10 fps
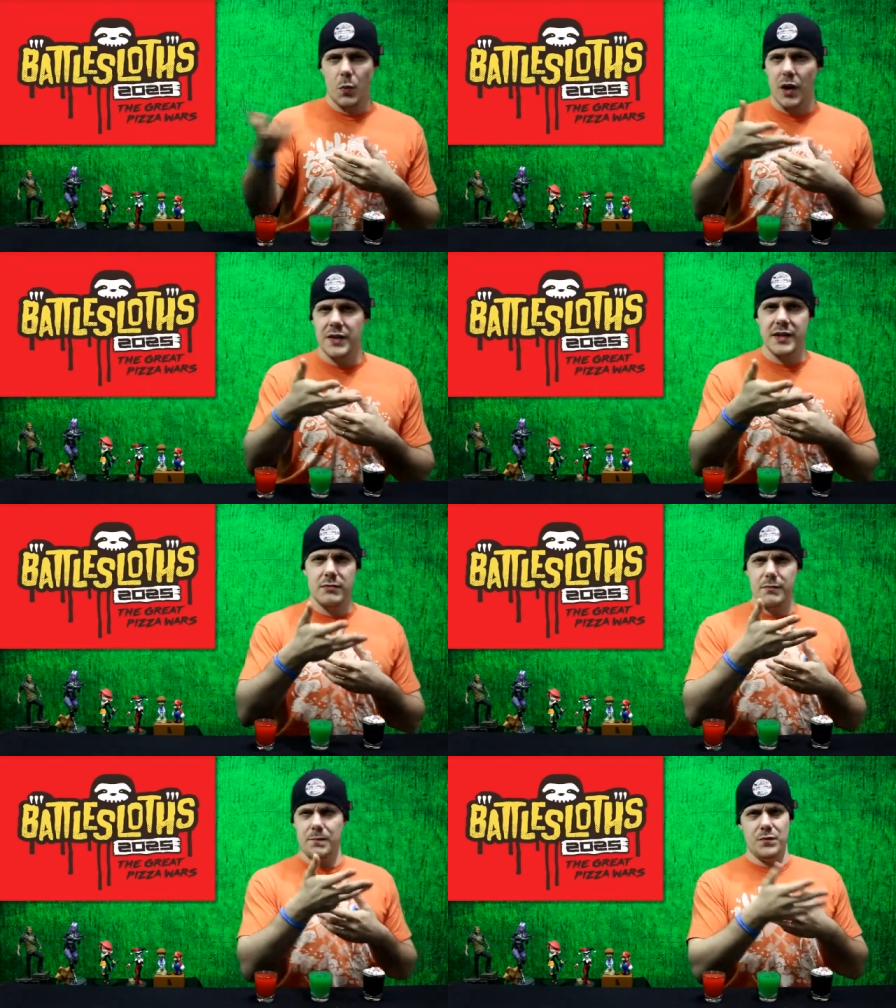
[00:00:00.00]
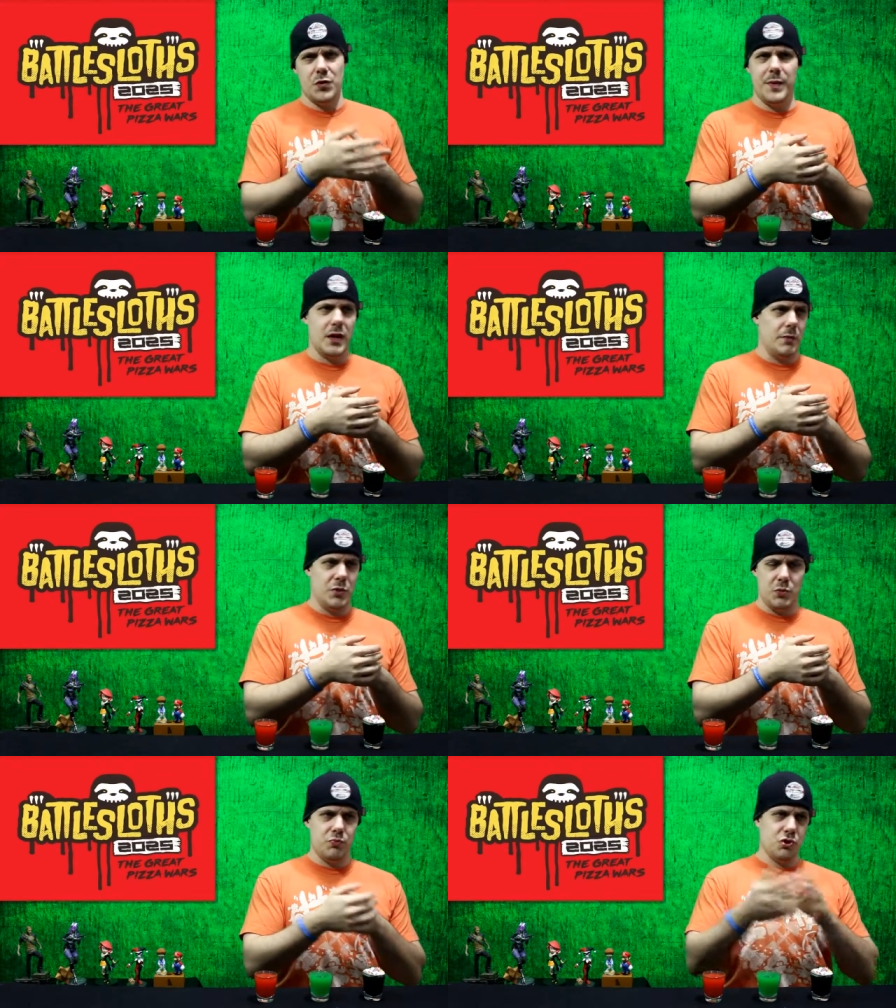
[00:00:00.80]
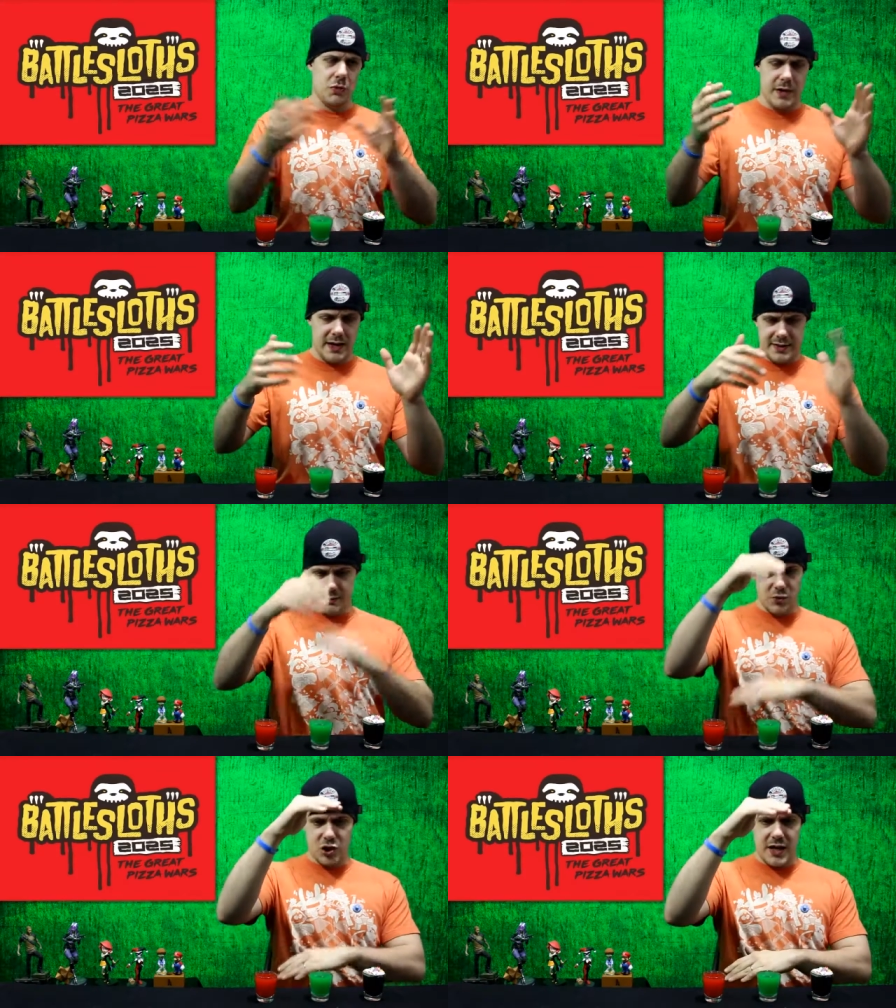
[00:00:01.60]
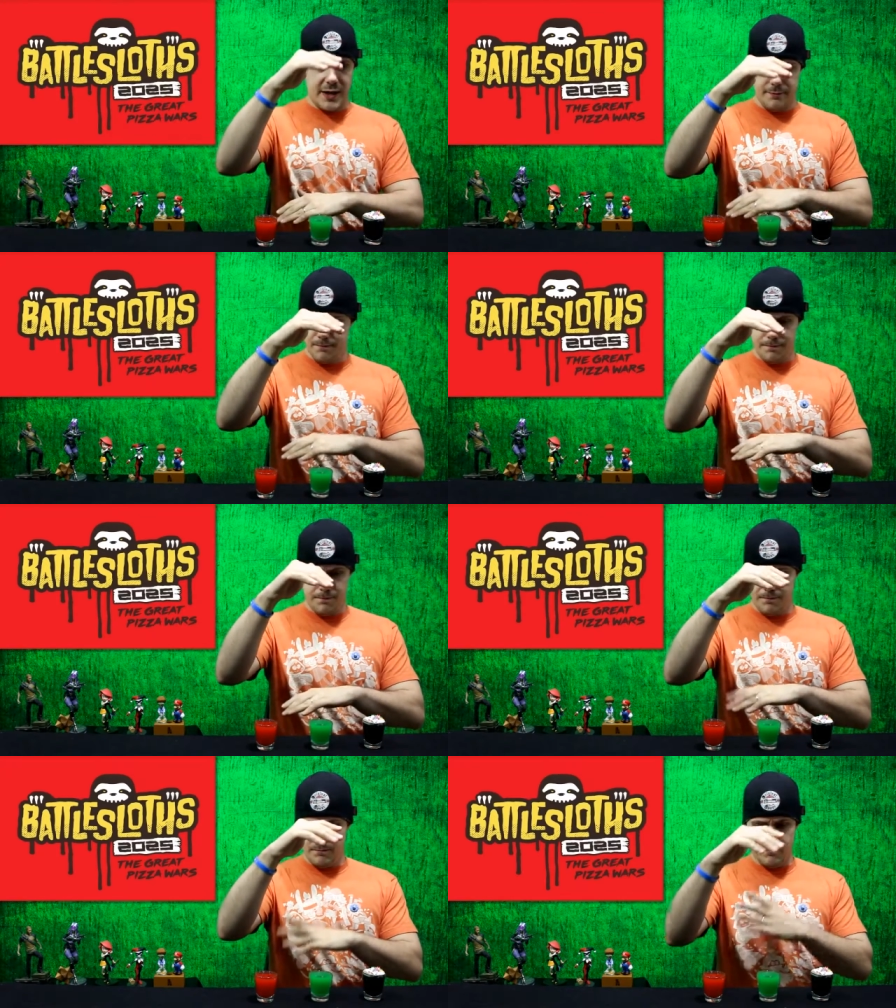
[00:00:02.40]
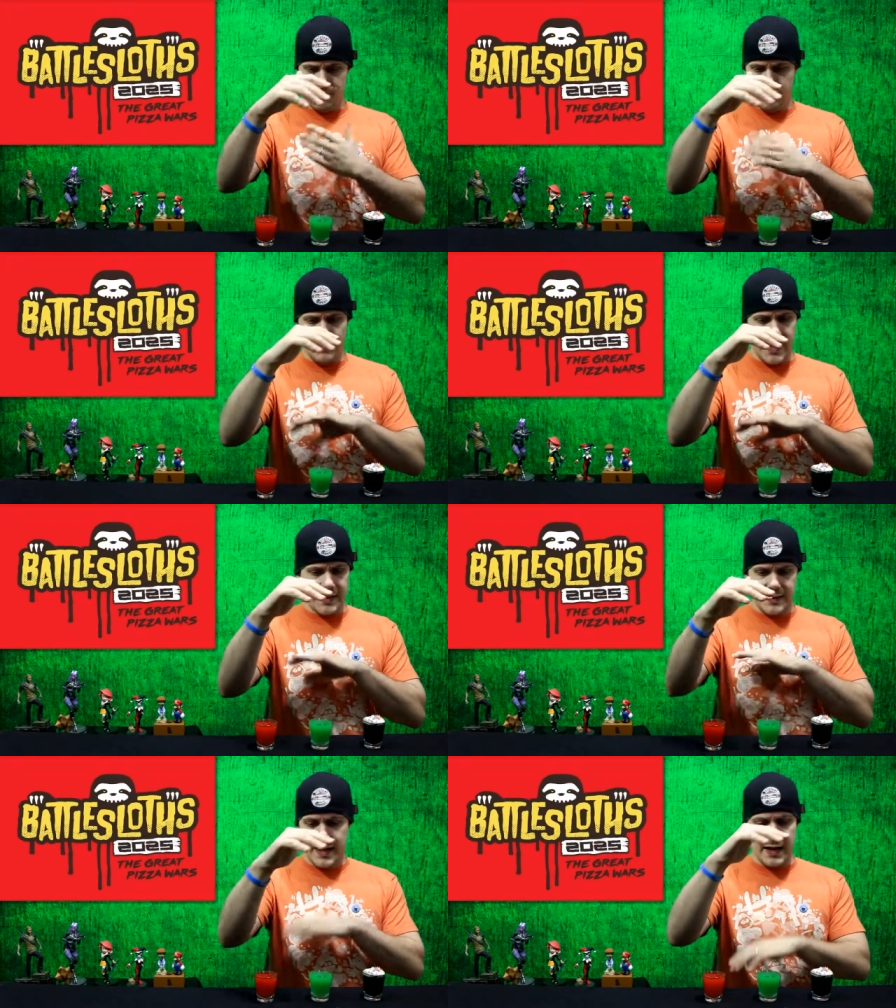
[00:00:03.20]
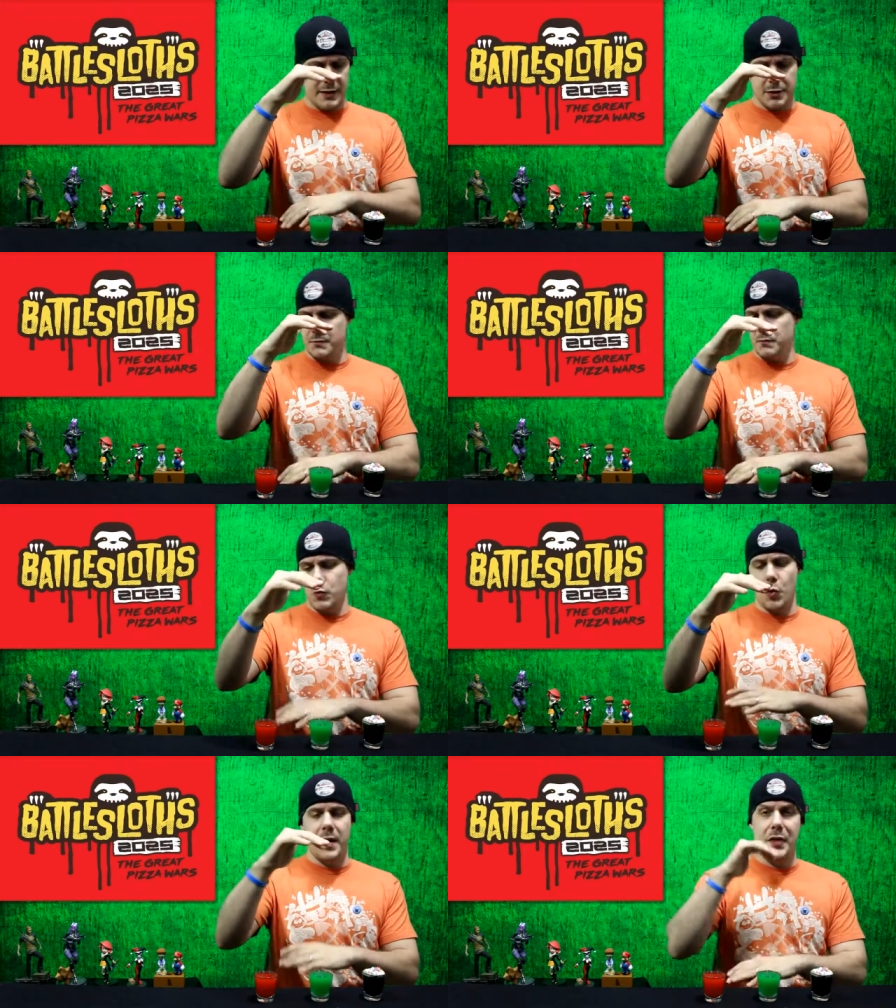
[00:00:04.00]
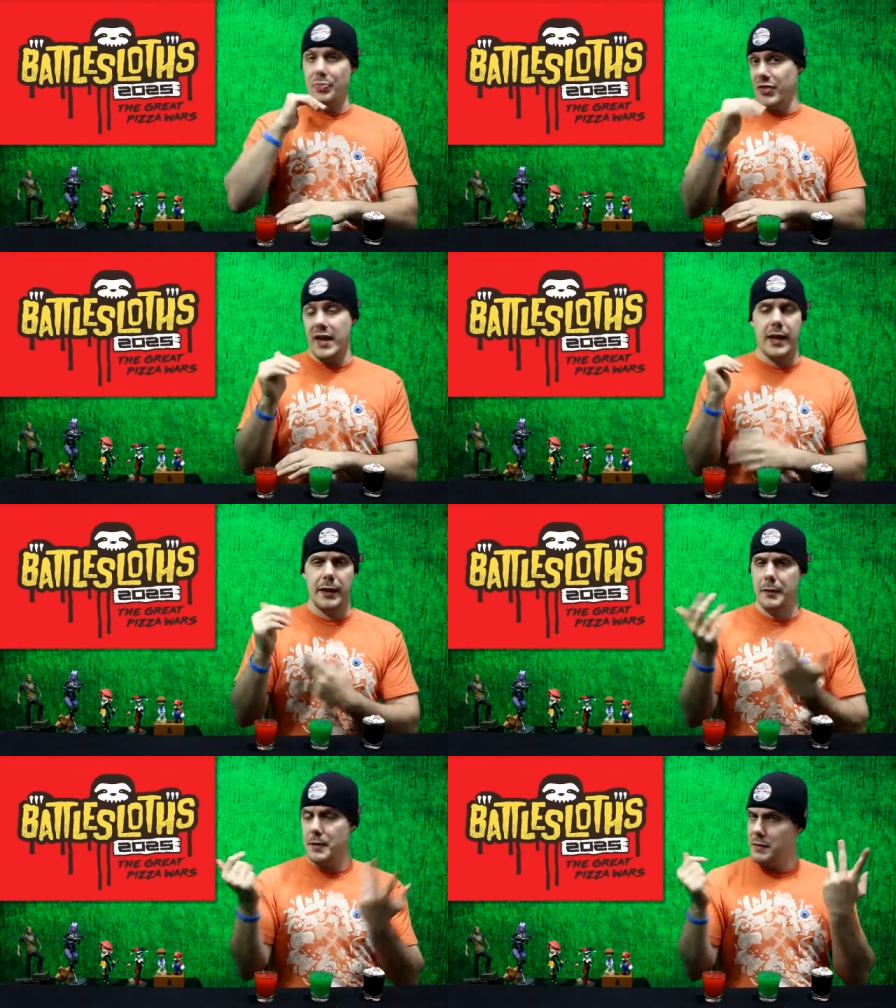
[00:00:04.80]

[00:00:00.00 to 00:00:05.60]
one that you start riding some giant Aztec robot thing.